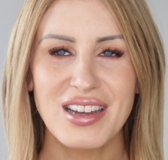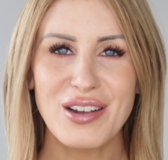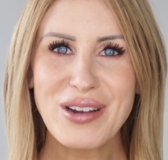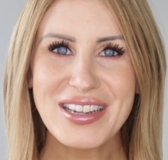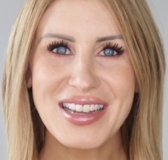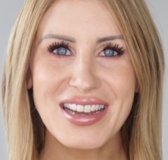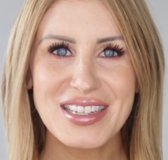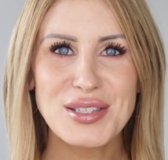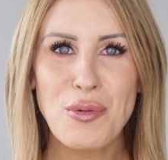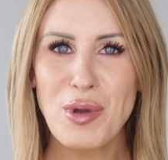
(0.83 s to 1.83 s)
Alright
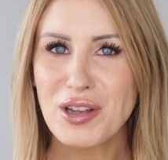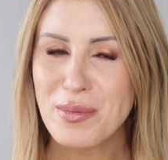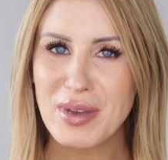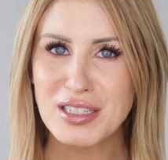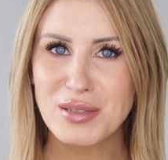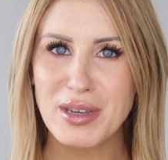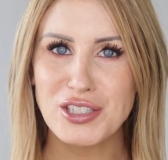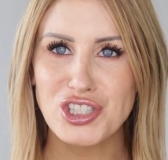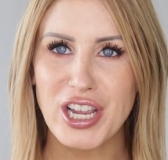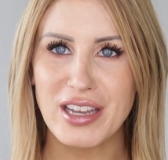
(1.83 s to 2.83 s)
guys, welcome back to my
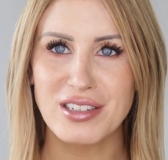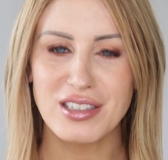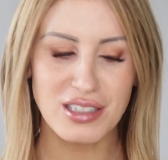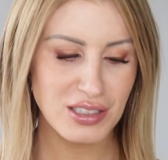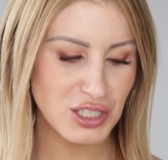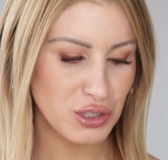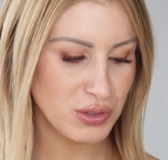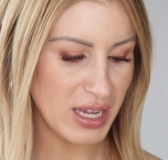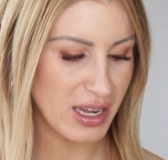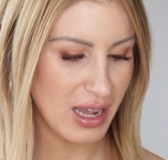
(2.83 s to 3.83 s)
channel.
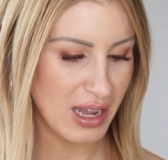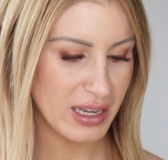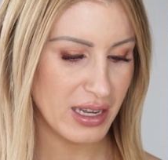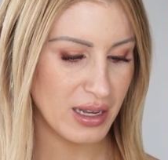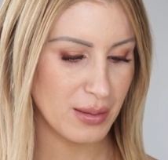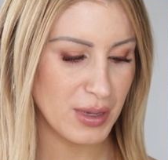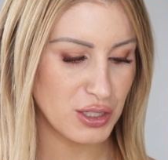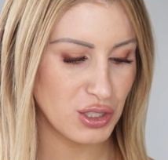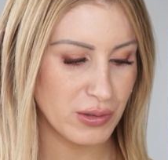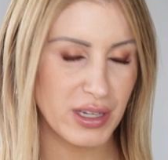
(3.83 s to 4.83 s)
Today I am
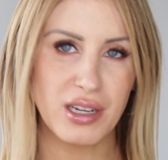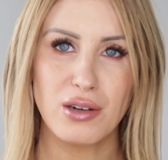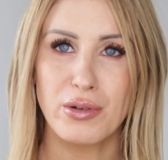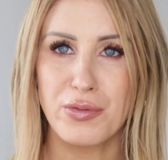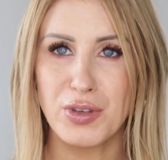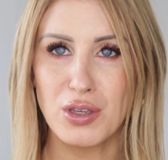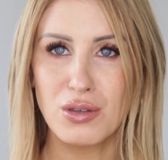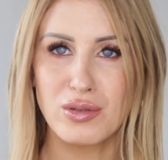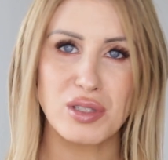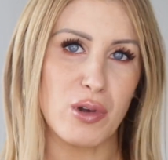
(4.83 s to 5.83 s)
doing a
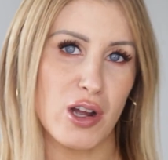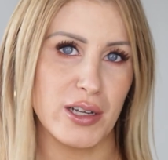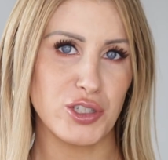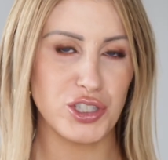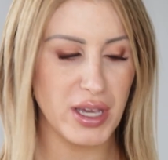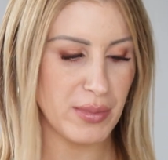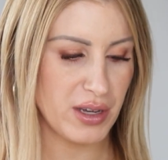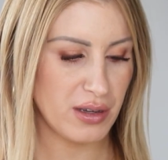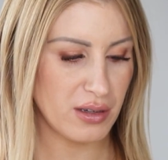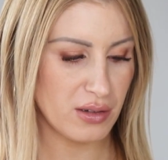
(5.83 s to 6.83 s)
review, swatch,
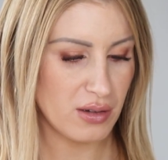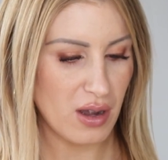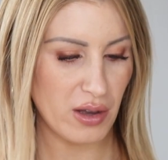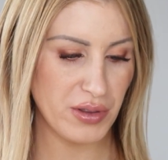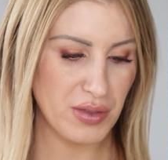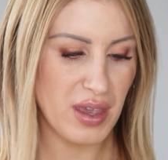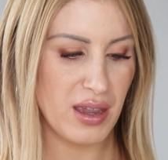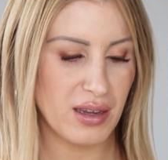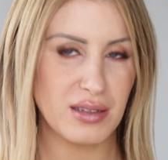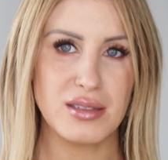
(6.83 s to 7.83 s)
demo, all the
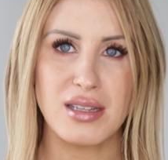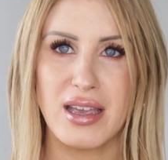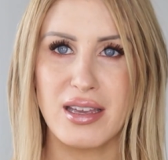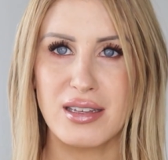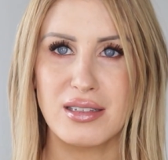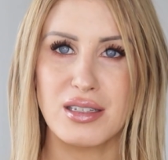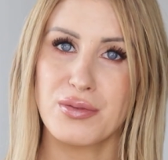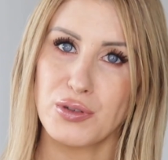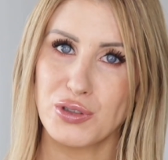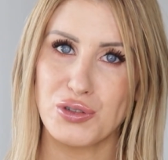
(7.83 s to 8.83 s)
things, and a
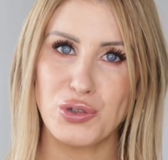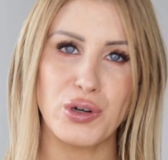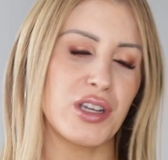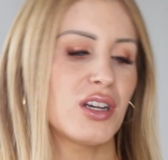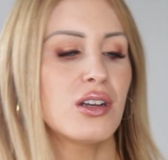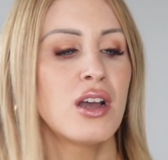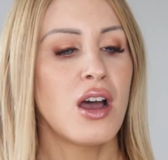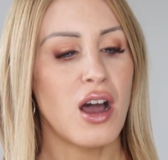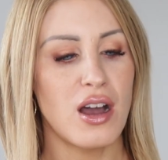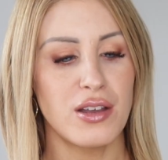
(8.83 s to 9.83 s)
full tutorial
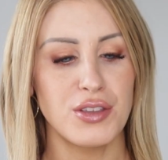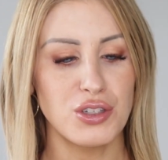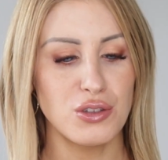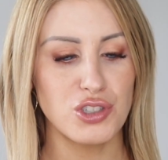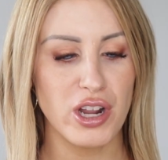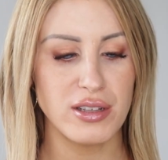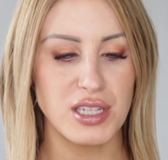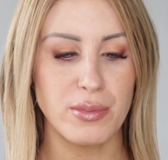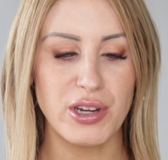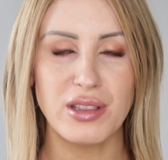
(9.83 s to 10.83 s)
on the new Charlotte
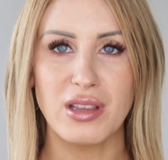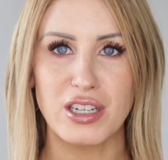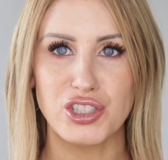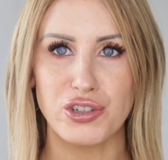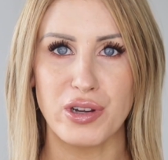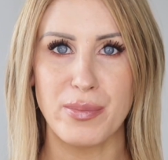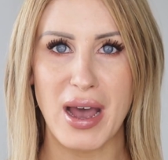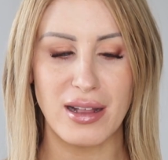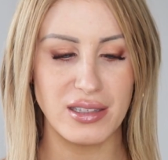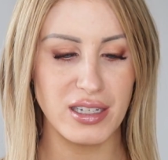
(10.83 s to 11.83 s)
Tilbury Luxury
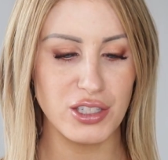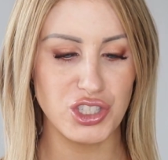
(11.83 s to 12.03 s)
palette.